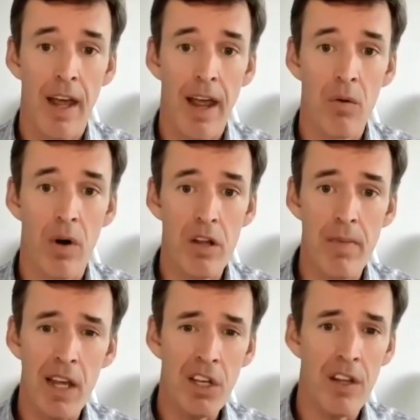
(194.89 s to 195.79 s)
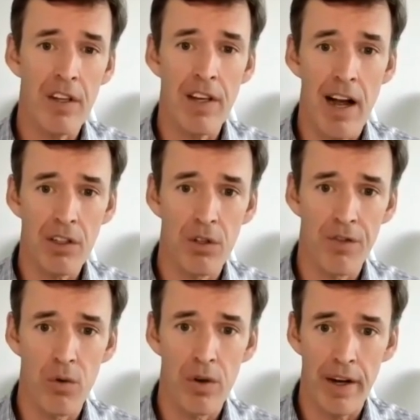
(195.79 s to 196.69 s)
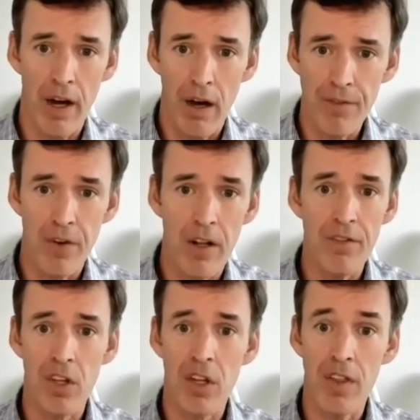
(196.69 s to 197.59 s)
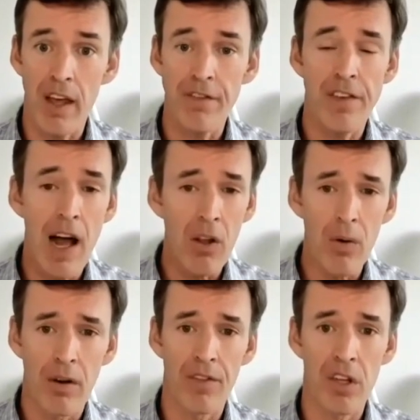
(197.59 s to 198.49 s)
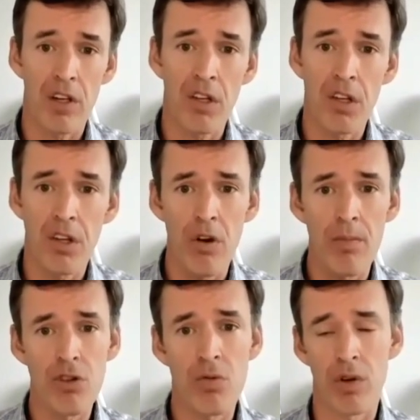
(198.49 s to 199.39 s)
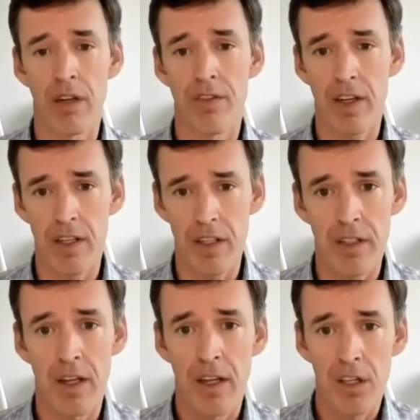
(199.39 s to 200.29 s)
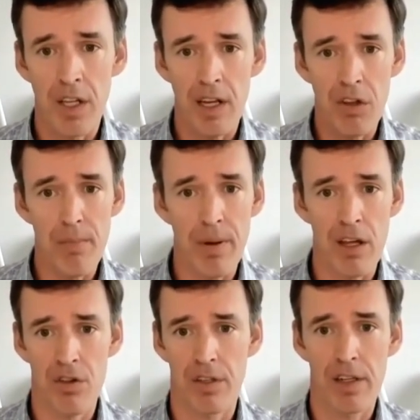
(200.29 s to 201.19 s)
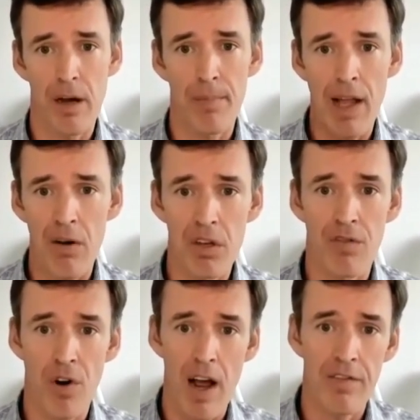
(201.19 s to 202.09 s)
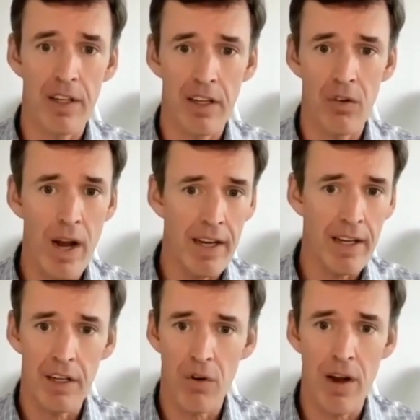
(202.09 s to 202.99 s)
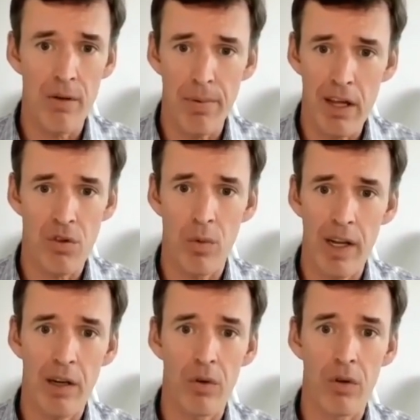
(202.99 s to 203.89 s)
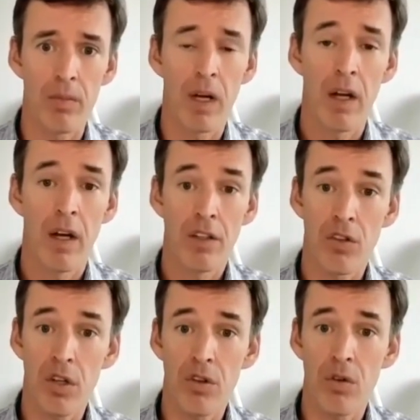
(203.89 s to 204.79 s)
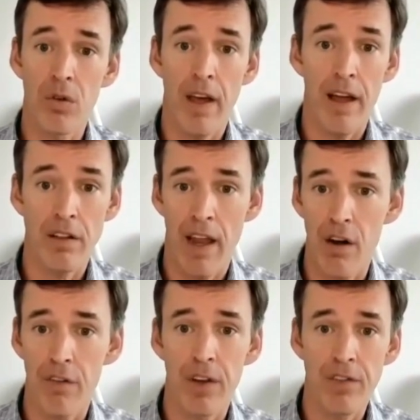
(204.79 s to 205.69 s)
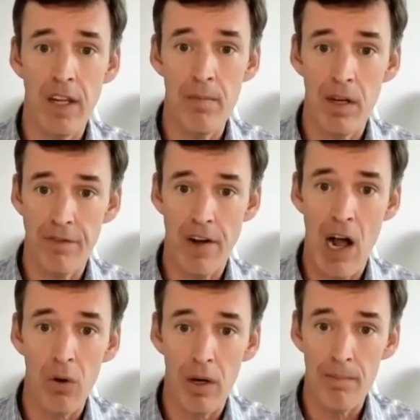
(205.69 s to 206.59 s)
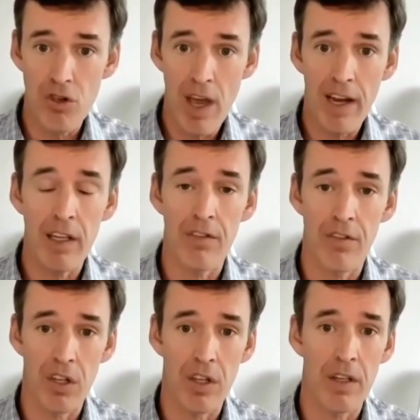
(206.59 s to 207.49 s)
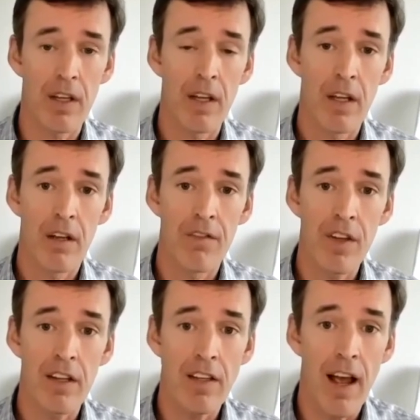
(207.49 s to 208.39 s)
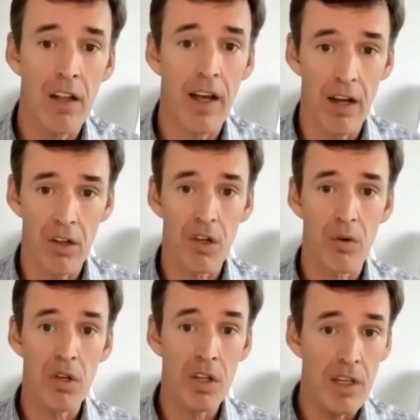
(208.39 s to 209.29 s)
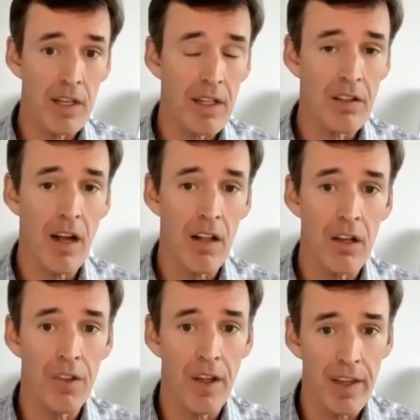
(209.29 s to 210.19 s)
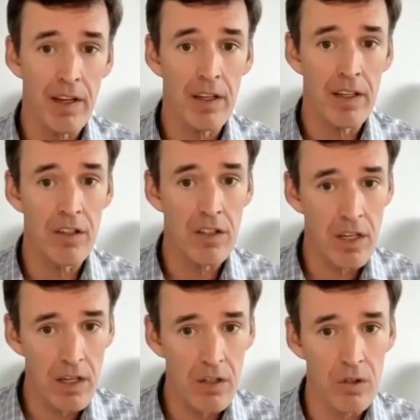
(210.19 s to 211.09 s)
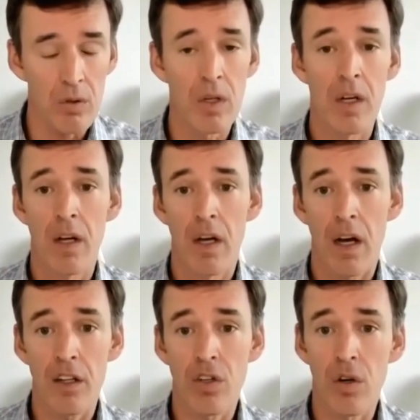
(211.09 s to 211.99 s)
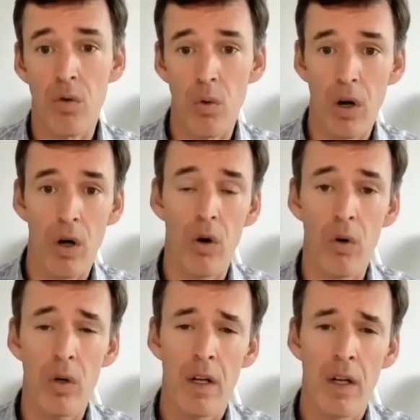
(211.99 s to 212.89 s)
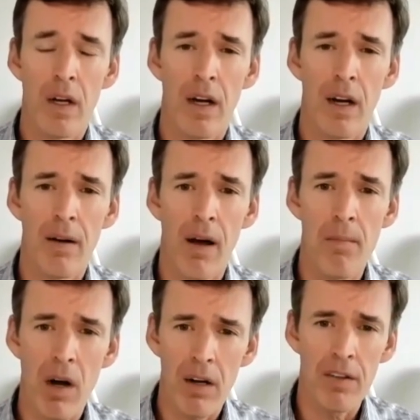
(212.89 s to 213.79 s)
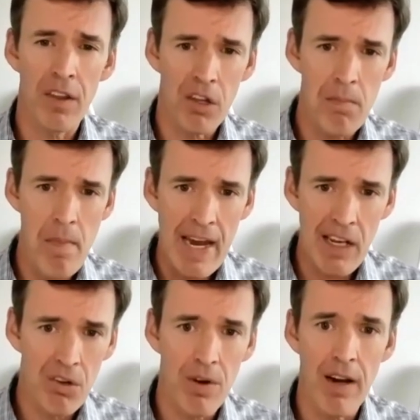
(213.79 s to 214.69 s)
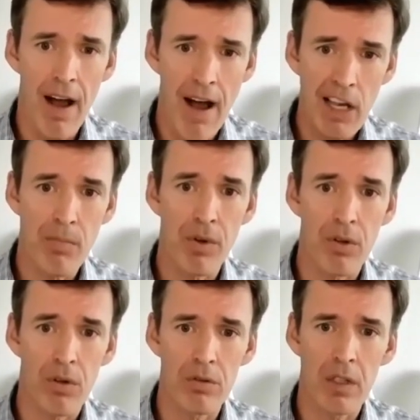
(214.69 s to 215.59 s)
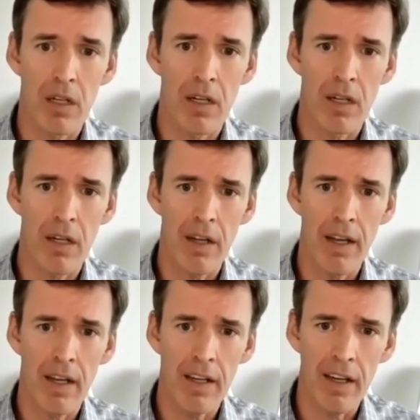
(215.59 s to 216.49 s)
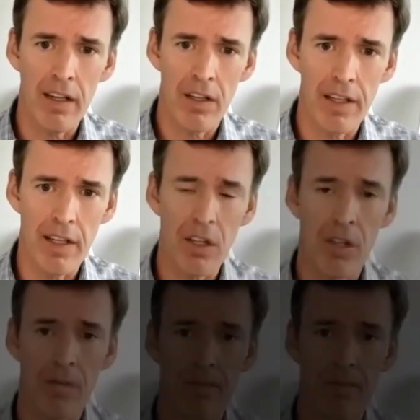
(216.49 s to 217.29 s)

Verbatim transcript: And while you may see the doctor for that upfront visit, that follow-up visit is so much more convenient, saves the patient a couple hours of driving and waiting in a crowded patient waiting room to just do that ten or fifteen minute follow-up check-in visit via telehealth. So we're seeing telehealth, I think, continue uh, to grow Uh, among this Main Street hospital uh, and, and clinics.